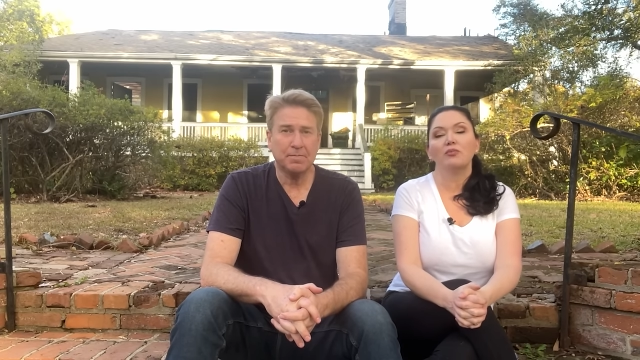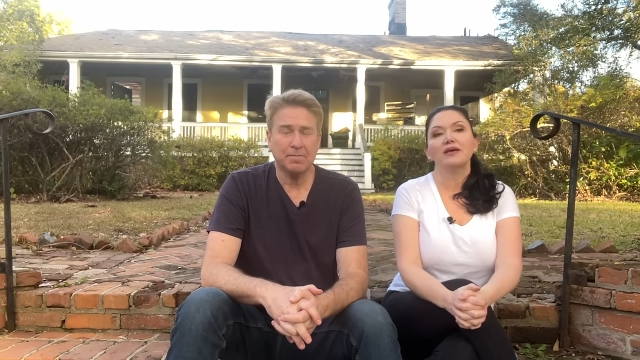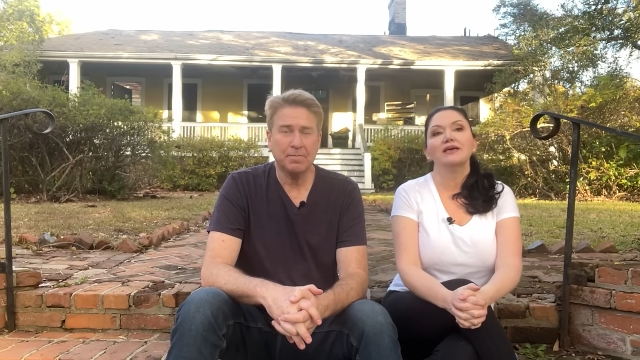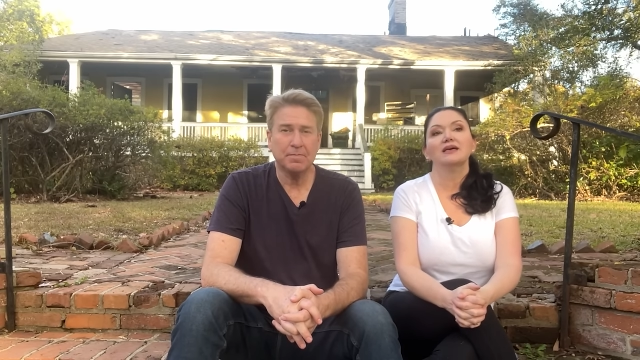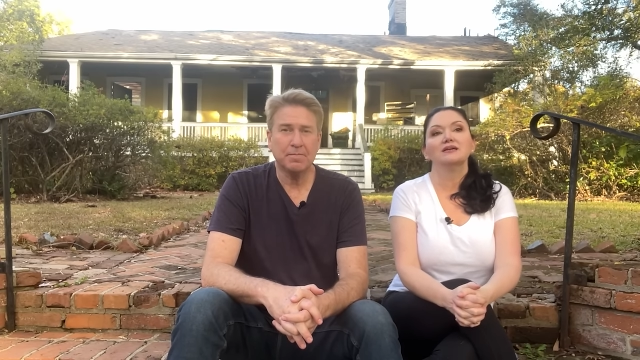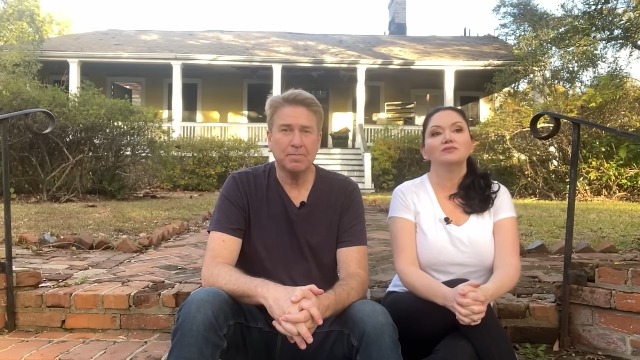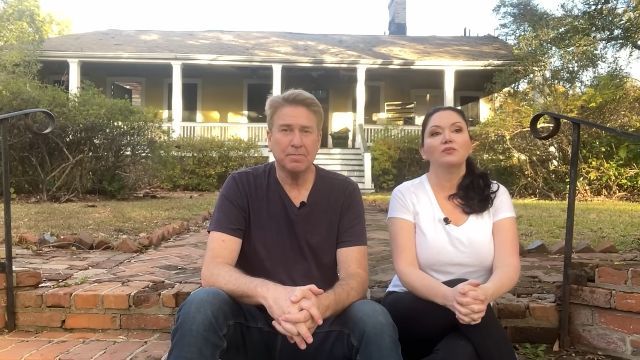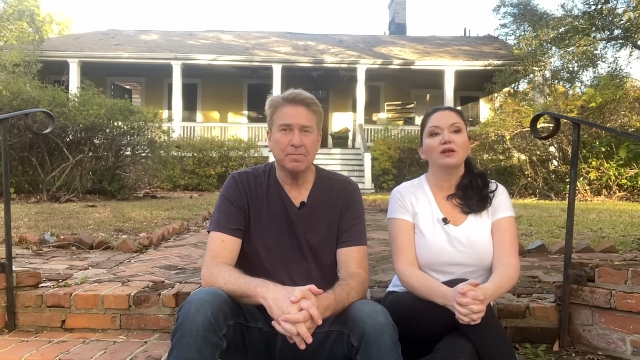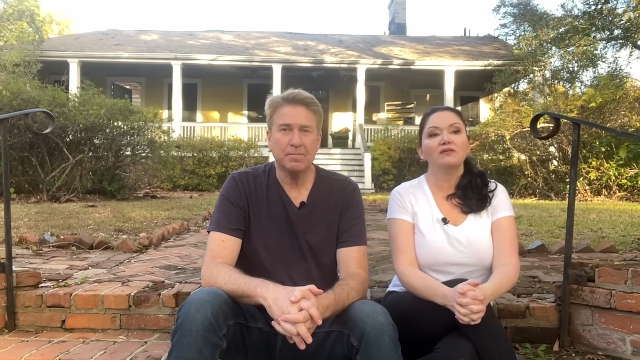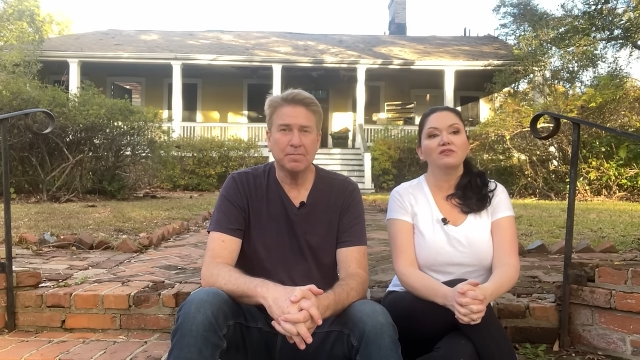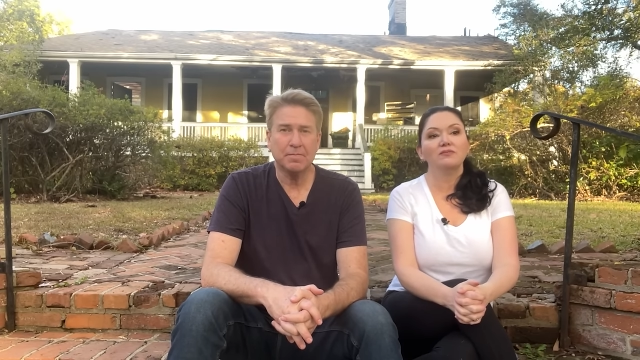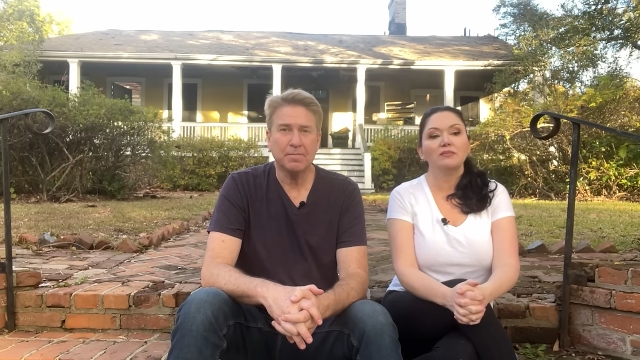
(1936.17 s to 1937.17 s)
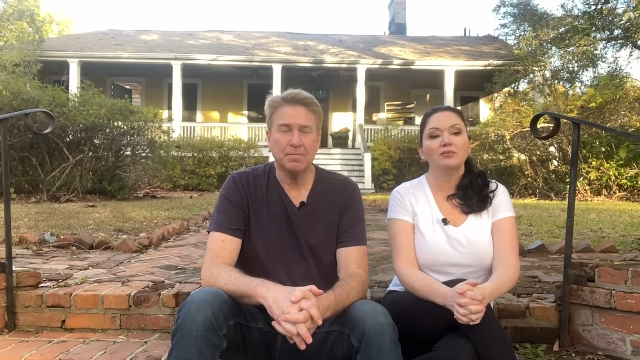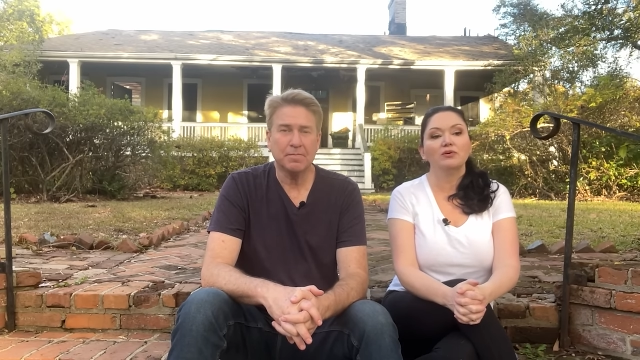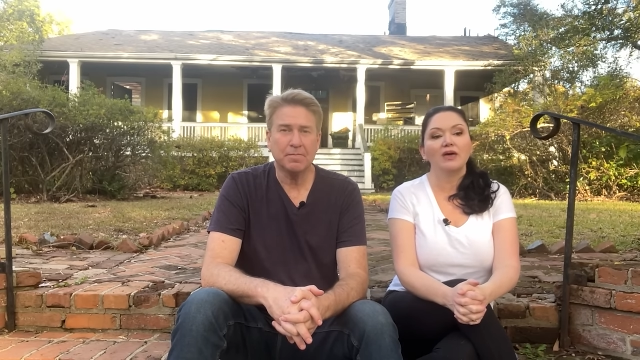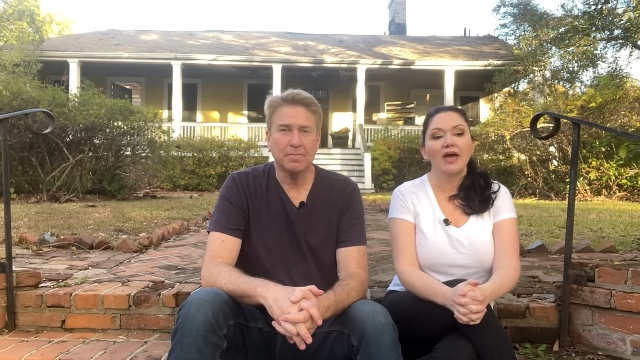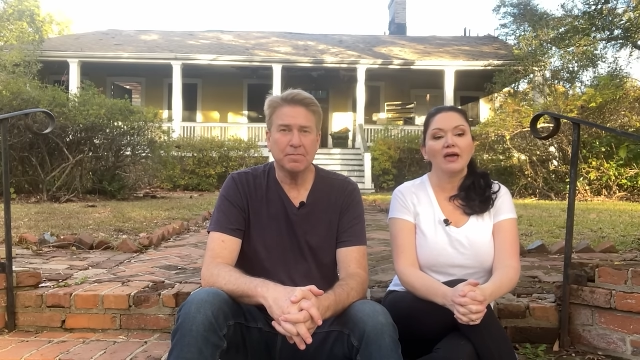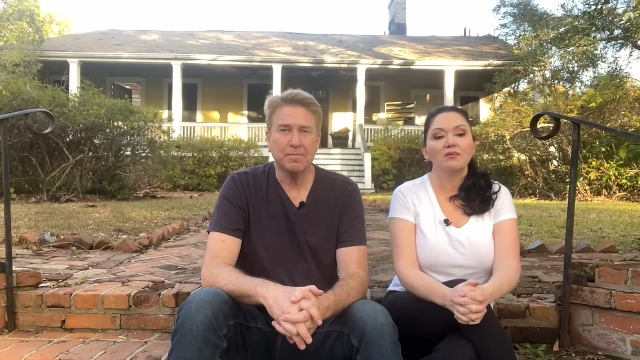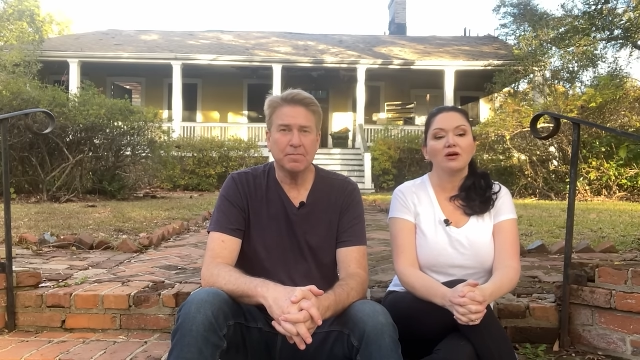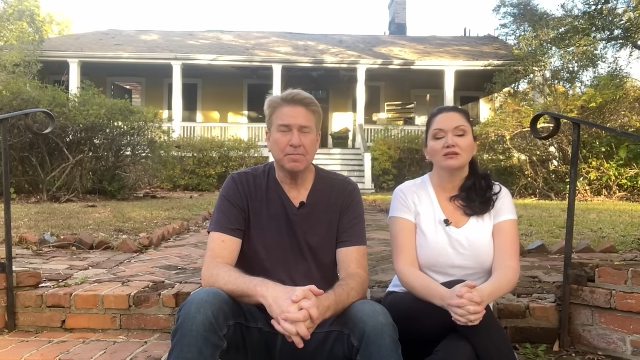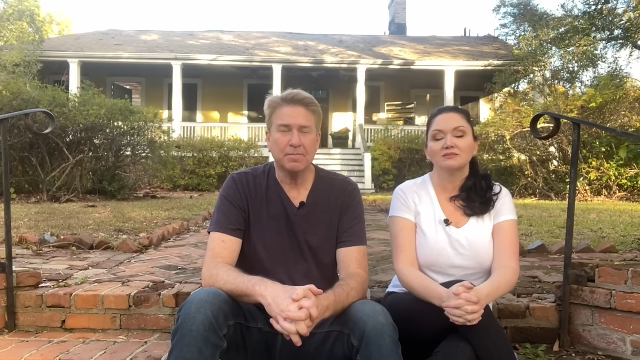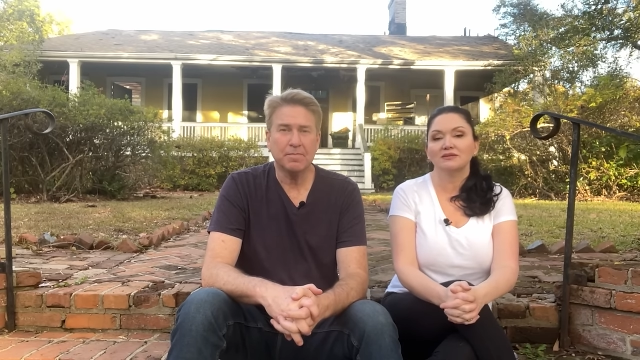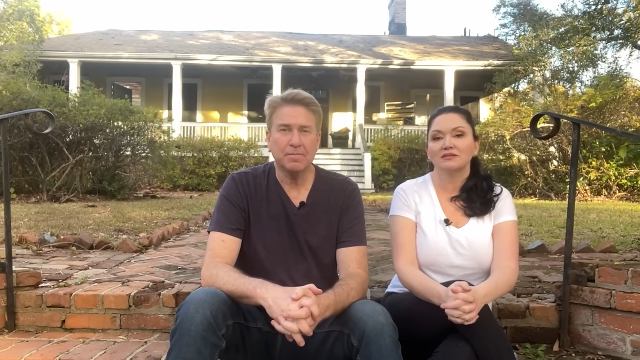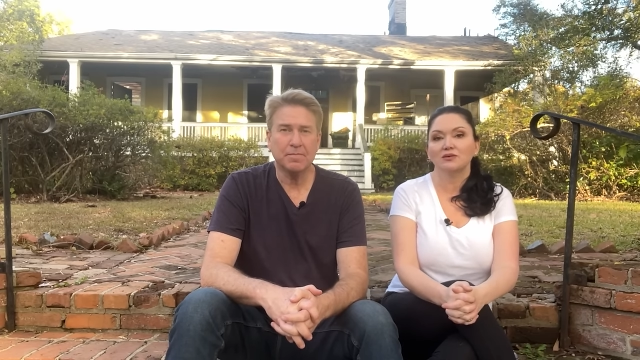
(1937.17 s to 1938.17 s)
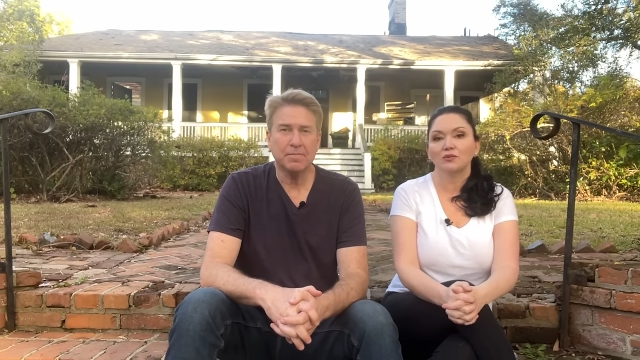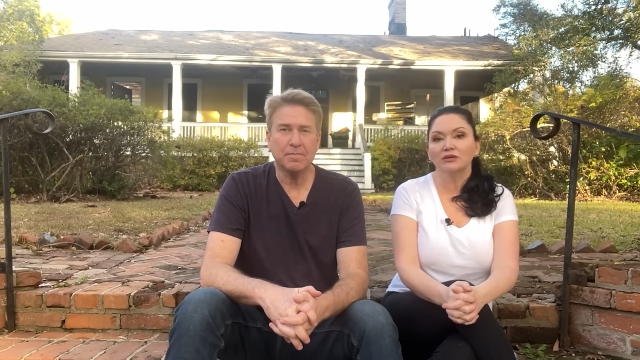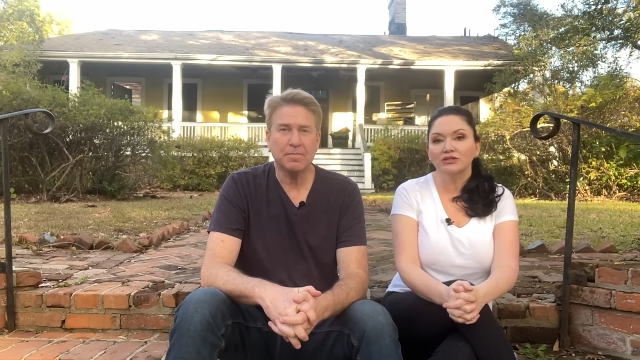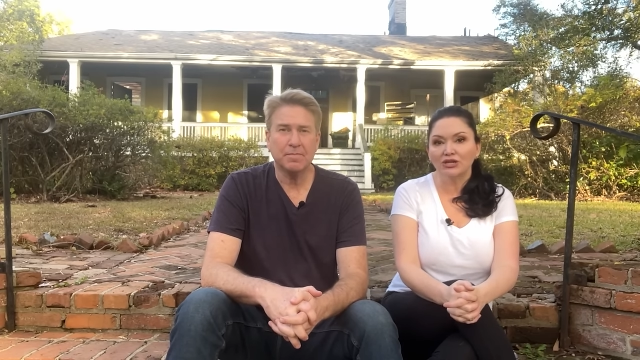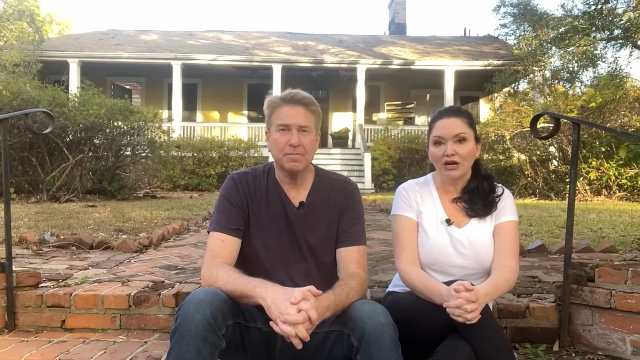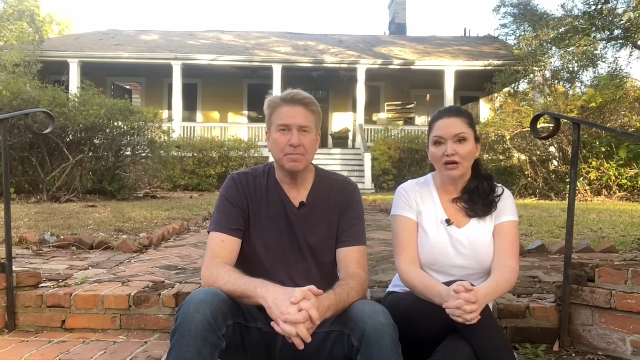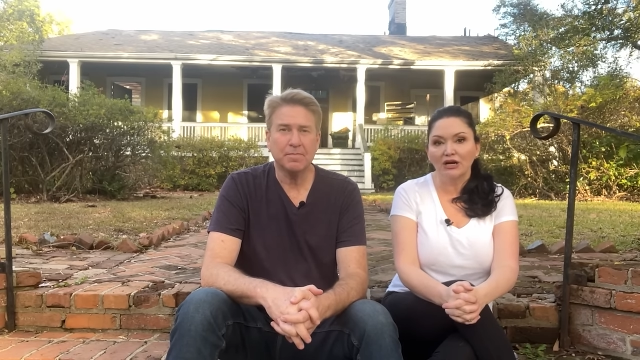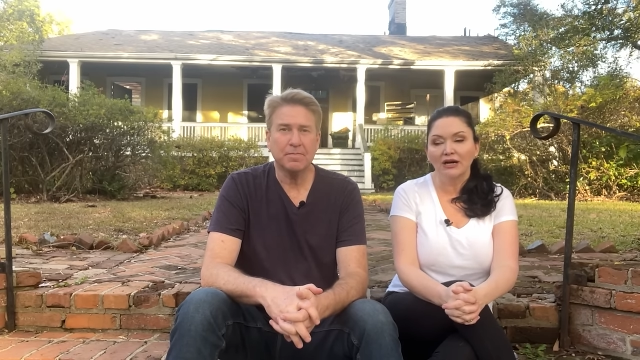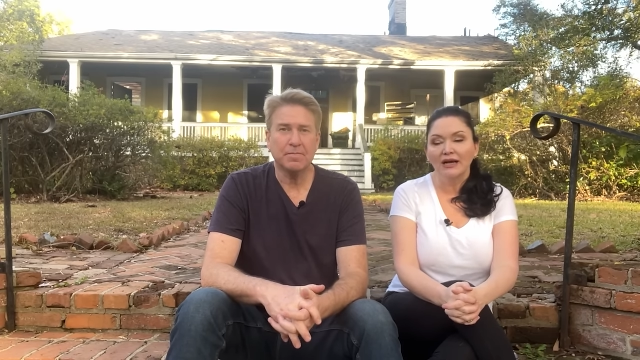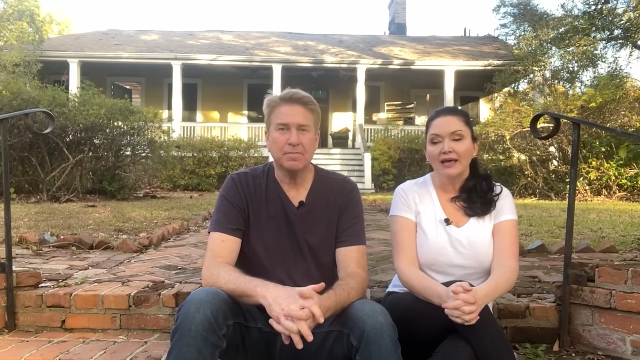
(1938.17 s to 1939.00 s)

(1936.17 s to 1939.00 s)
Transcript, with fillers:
Speaker 1: weekend, one of the people who came, her husband's in a wheelchair,